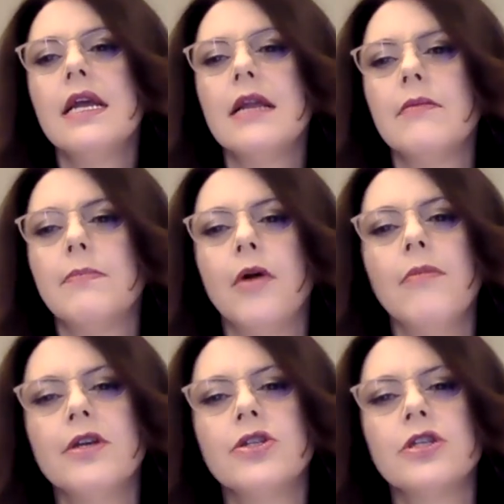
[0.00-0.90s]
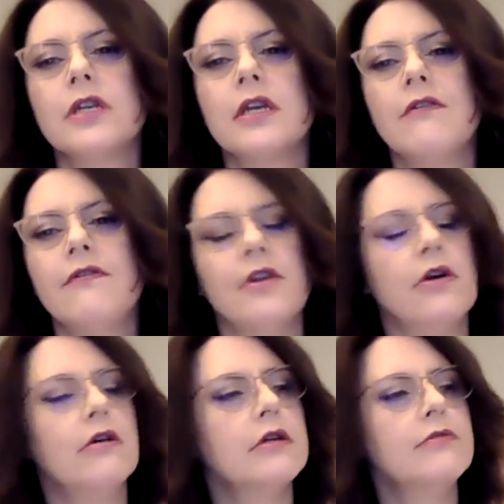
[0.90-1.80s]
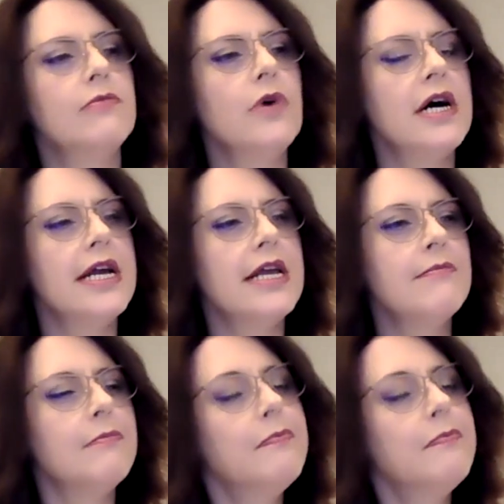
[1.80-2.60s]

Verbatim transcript: in published? If not, why?